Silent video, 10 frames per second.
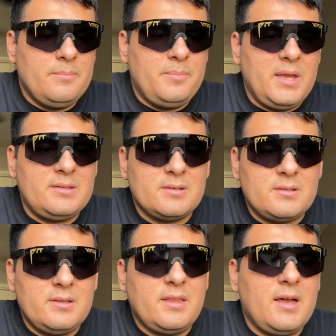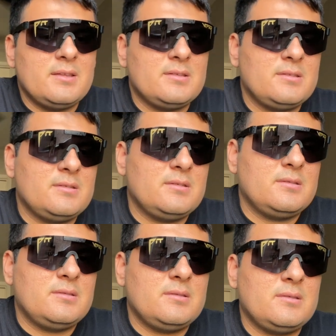basically that's
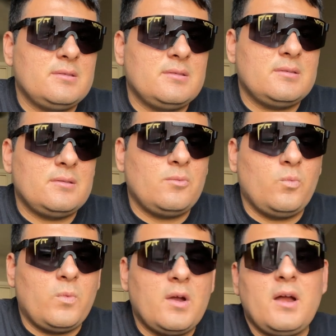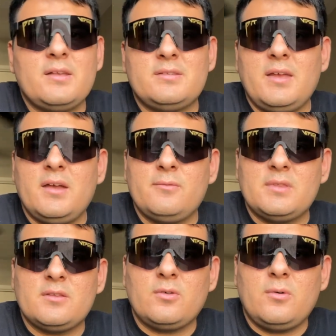where I stand
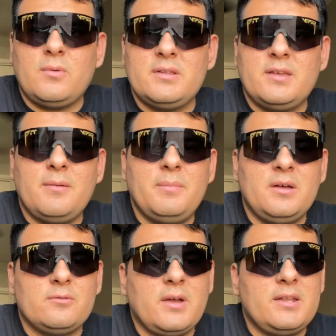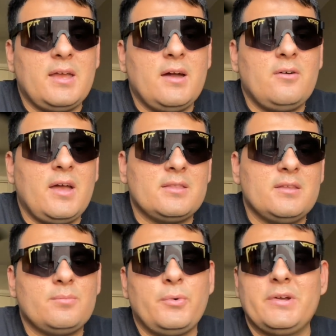with this whole 110 build right now at
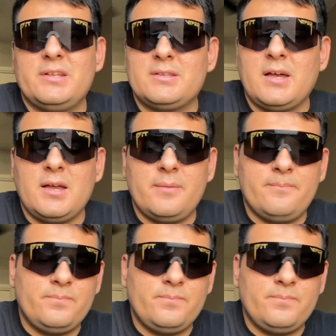this point in time.